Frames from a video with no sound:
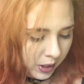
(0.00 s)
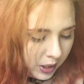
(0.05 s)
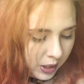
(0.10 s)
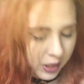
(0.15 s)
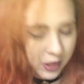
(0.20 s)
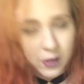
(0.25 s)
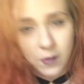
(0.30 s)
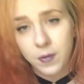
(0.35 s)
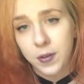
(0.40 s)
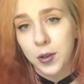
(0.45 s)

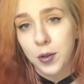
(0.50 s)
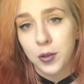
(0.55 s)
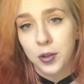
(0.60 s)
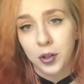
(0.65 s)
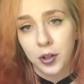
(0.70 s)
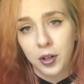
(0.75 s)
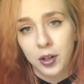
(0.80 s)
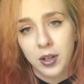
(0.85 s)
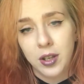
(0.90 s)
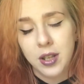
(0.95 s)
in the
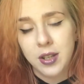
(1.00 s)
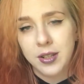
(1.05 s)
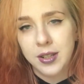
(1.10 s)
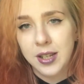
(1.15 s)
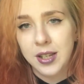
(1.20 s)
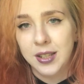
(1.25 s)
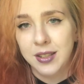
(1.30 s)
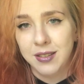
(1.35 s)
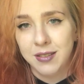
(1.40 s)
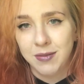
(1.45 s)
future
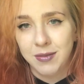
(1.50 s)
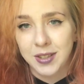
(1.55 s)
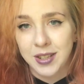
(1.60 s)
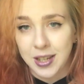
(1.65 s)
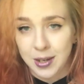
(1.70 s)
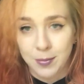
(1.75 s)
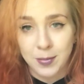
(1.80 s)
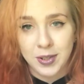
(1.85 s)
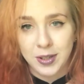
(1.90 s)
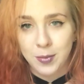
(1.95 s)
because it
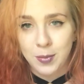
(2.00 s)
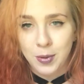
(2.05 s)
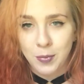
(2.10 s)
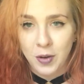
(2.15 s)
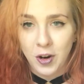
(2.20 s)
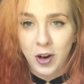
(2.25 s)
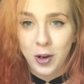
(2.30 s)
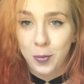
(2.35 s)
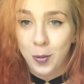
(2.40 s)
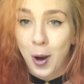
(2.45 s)
seems to be
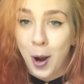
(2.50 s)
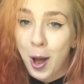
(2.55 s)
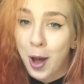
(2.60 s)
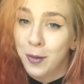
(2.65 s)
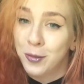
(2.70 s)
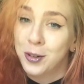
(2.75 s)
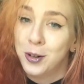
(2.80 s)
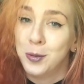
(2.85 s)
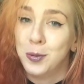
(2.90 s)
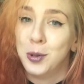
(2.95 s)
very
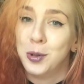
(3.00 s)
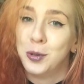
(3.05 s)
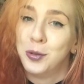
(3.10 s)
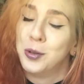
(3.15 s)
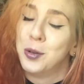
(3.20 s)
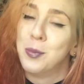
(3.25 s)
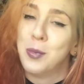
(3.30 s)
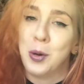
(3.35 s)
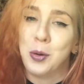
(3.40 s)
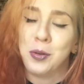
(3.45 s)
profitable
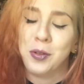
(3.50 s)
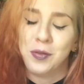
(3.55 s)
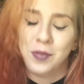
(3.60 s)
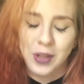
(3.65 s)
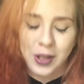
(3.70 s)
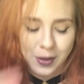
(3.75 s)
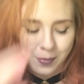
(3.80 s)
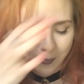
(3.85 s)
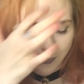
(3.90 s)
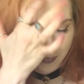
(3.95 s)
for both of
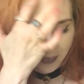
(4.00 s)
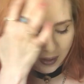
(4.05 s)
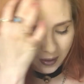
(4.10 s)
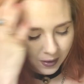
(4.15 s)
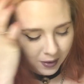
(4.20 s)
them.